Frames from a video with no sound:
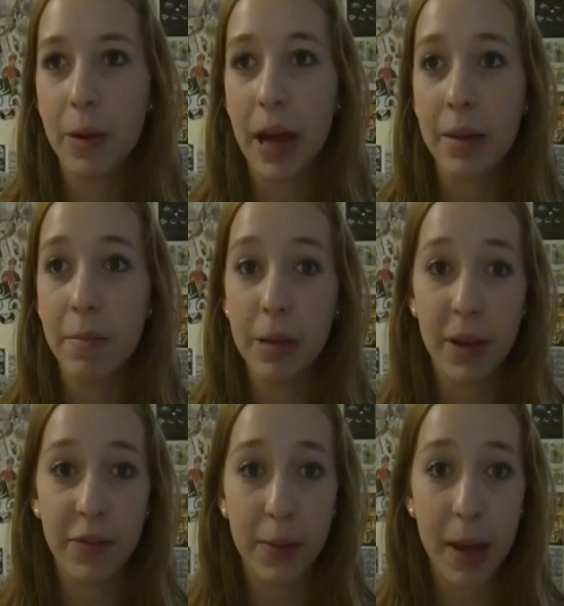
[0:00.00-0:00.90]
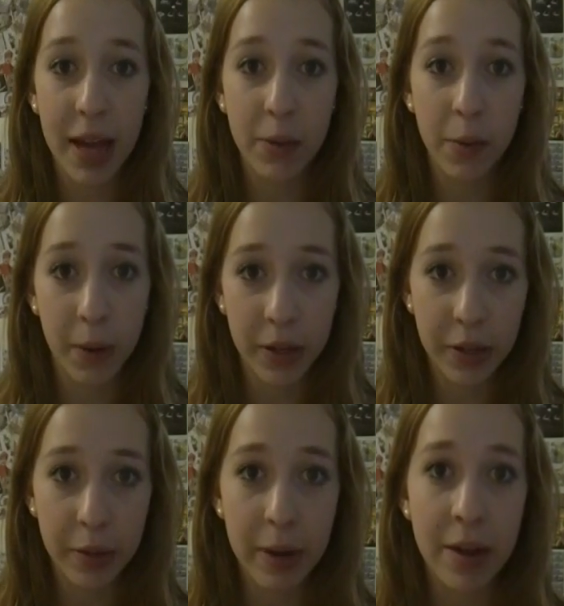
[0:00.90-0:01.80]
But me and my friend Maya were
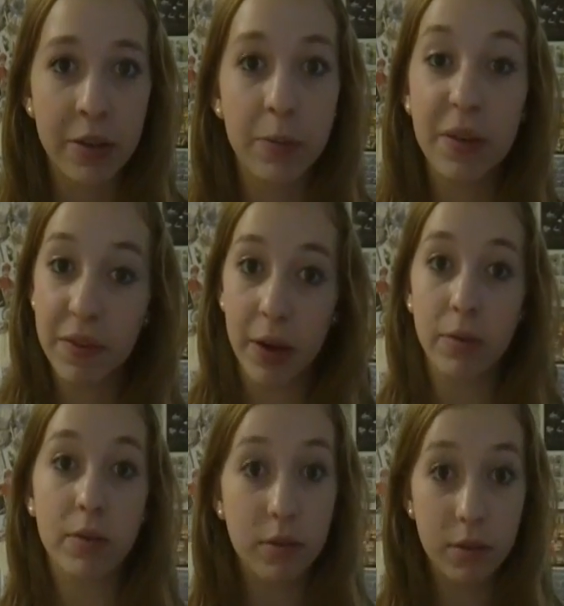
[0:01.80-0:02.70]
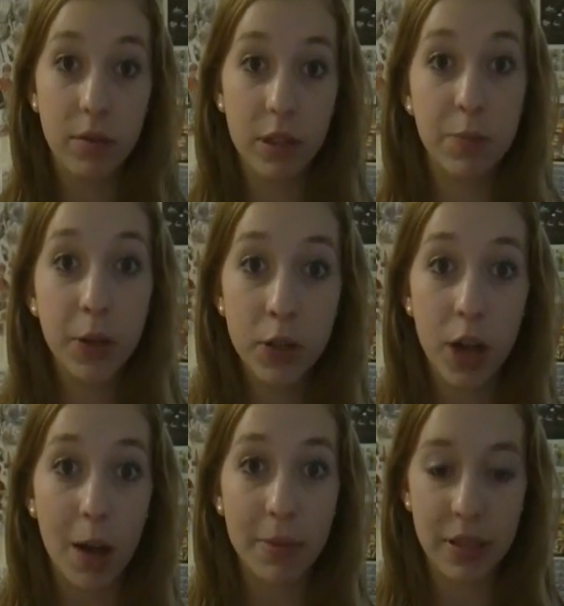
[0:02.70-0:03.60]
wandering around and we found this
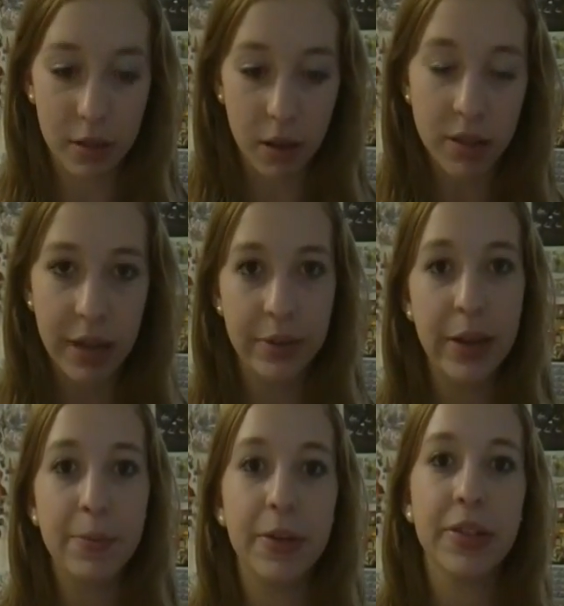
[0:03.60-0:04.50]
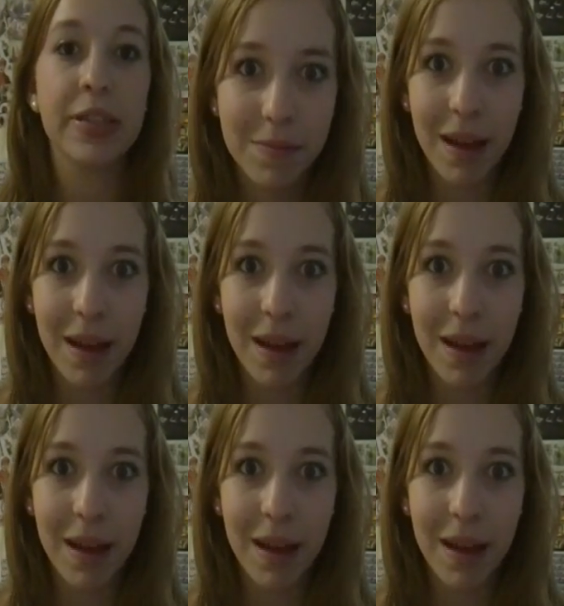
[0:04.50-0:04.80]
bookshop. It's called Downtown Book.